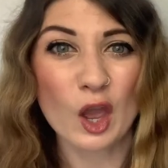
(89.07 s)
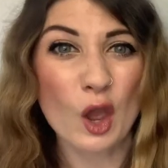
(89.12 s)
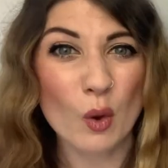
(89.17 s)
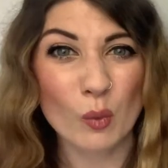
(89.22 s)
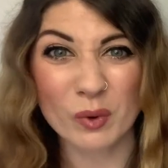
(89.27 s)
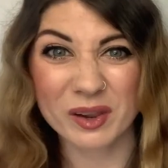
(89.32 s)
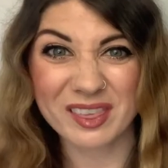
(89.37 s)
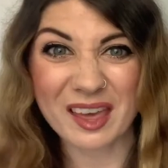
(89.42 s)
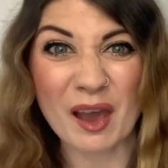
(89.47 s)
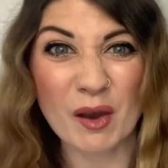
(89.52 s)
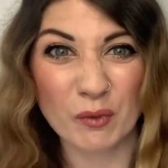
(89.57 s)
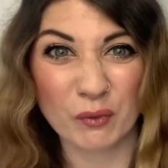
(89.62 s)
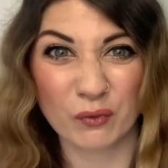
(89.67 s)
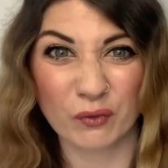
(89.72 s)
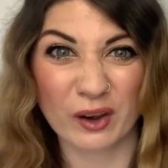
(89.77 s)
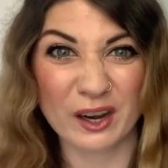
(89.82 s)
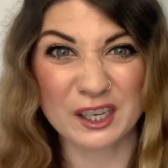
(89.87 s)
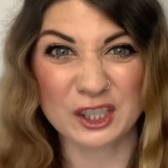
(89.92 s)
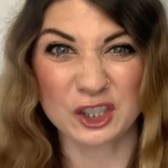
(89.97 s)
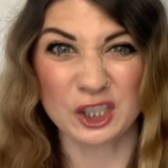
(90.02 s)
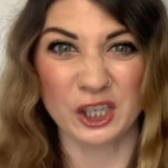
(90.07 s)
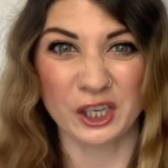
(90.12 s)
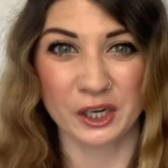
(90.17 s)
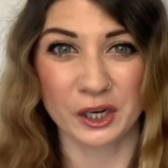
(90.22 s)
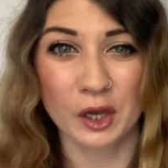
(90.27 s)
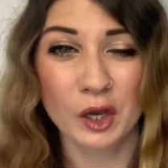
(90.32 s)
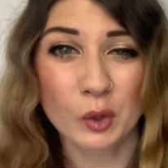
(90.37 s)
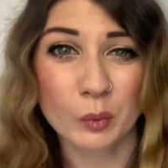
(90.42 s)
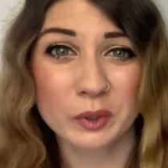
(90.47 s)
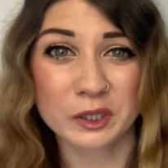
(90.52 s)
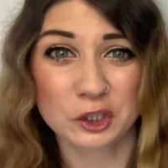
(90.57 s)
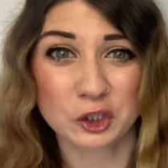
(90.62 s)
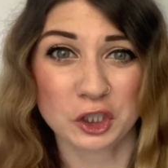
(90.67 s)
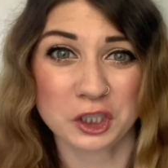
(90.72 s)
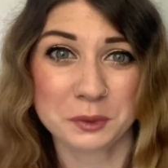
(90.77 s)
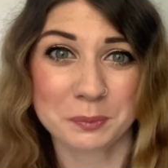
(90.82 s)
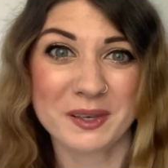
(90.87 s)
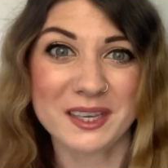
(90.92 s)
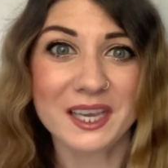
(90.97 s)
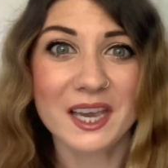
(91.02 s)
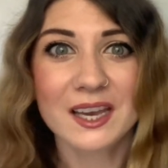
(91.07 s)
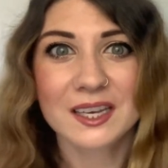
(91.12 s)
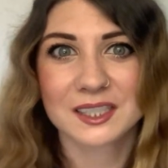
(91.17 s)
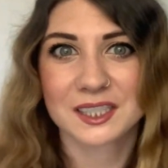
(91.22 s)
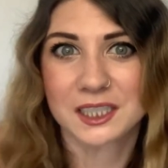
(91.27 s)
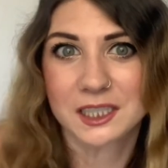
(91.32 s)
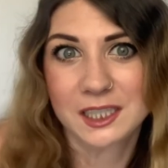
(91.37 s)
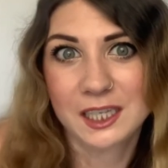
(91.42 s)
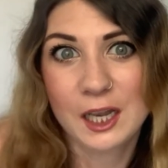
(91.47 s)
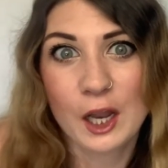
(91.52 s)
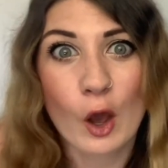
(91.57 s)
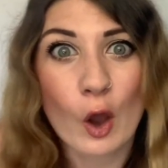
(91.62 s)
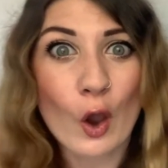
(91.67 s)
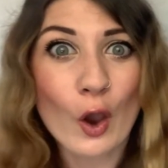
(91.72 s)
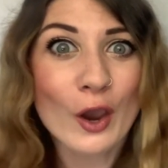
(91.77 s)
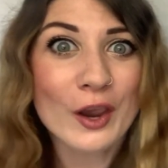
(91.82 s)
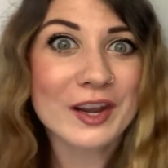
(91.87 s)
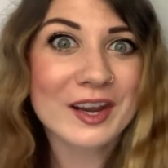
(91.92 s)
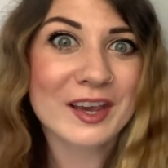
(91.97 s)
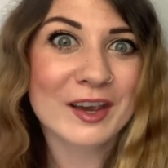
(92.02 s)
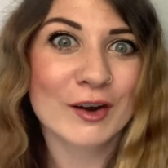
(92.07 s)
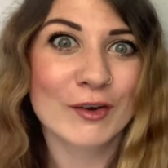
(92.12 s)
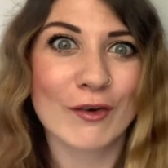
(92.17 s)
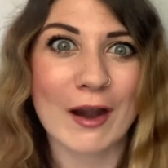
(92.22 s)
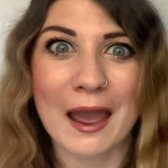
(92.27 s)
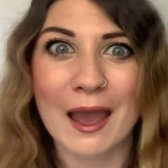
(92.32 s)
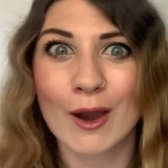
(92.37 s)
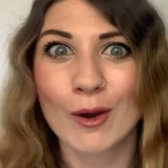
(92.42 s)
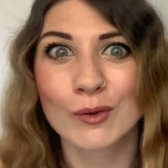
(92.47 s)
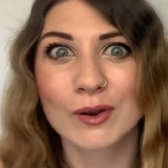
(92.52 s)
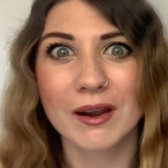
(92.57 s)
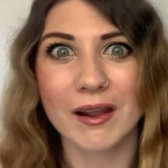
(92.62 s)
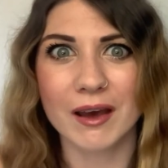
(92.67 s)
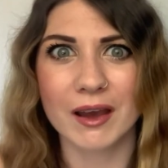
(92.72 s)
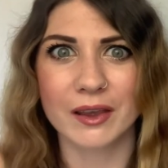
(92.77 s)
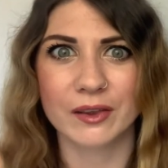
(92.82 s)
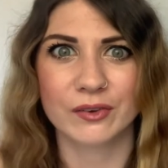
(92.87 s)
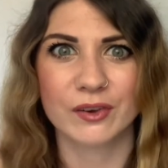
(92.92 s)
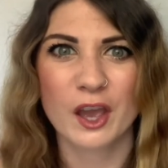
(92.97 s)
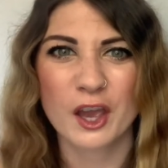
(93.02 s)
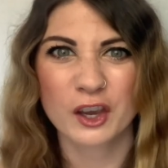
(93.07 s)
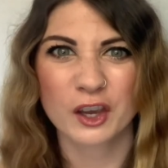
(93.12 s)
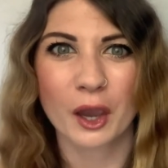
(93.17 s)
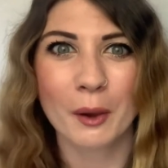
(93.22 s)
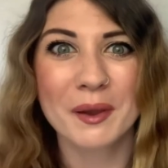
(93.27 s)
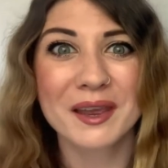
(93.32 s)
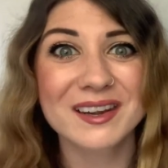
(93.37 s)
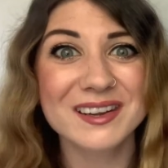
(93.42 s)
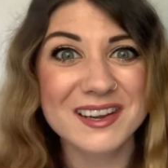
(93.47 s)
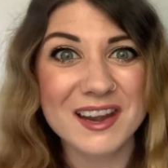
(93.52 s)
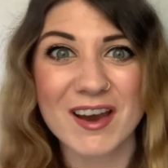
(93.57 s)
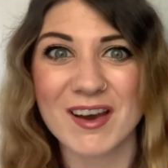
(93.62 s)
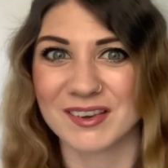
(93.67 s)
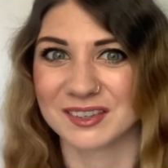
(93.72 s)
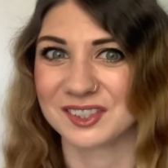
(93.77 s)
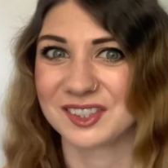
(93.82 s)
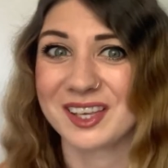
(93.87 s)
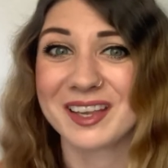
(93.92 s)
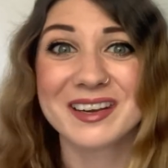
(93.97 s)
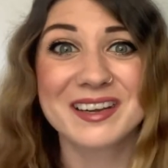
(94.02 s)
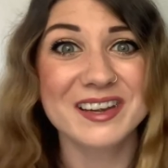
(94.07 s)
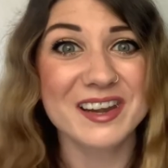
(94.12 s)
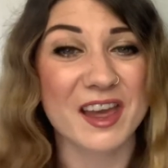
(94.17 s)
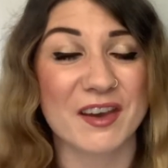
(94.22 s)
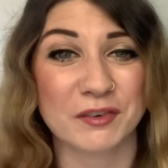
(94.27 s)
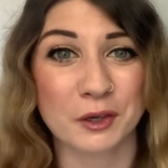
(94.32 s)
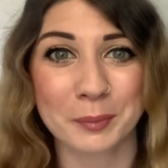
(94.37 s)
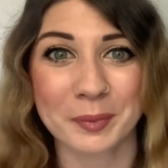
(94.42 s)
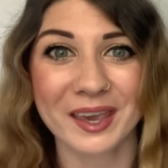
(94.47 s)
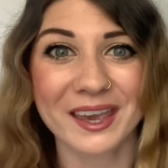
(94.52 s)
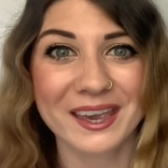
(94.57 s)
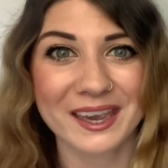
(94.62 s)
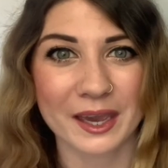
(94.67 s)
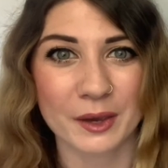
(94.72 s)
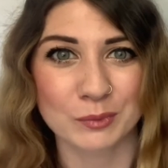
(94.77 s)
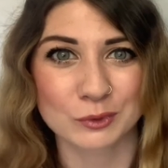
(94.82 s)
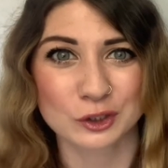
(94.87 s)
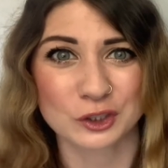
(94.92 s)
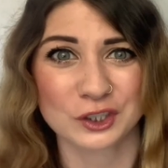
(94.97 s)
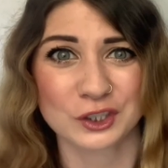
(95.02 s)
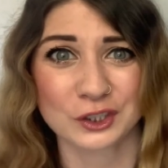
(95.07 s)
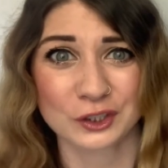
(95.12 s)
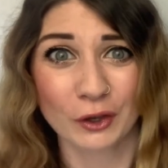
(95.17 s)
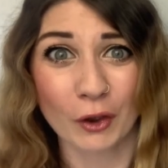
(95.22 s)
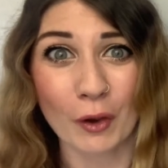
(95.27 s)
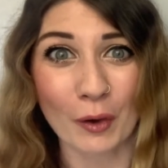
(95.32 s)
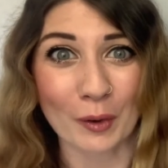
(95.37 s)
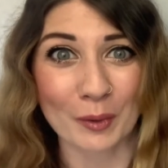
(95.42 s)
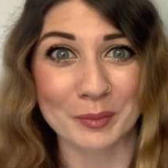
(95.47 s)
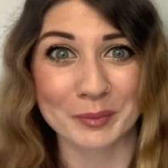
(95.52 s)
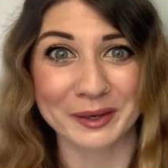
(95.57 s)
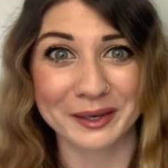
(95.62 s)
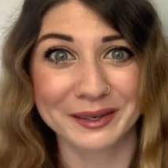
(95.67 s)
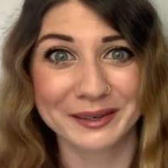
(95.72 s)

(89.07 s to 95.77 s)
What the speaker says: Without friction, we'd just be sliding around life, going nuts, never being able to stop.